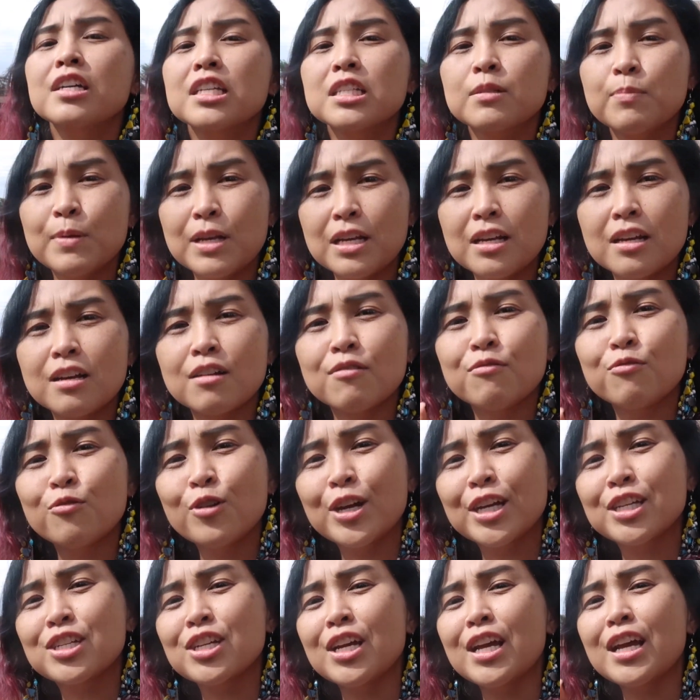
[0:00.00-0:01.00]
Speaking of
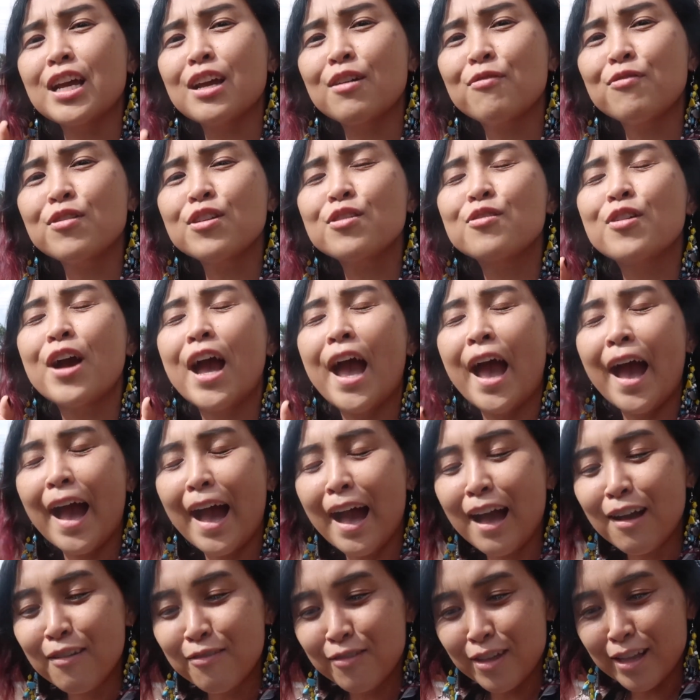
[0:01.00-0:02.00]
which, if you
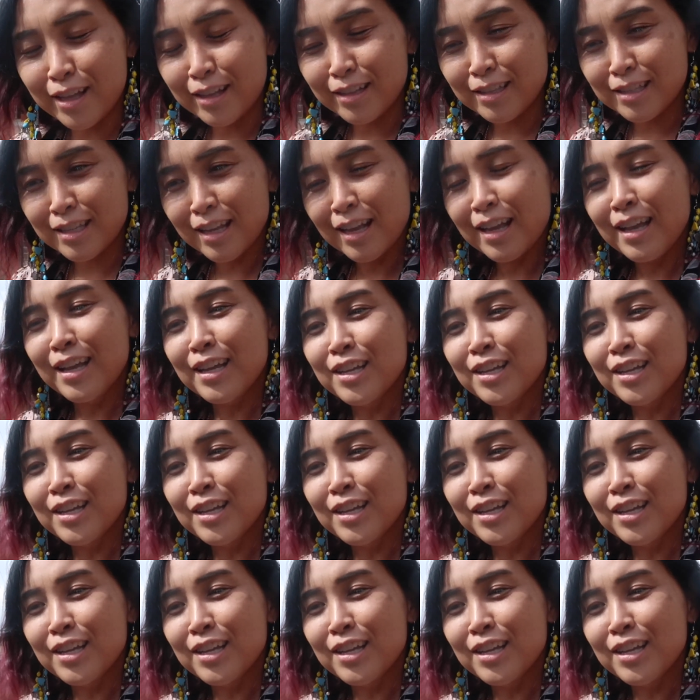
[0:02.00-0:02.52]
haven't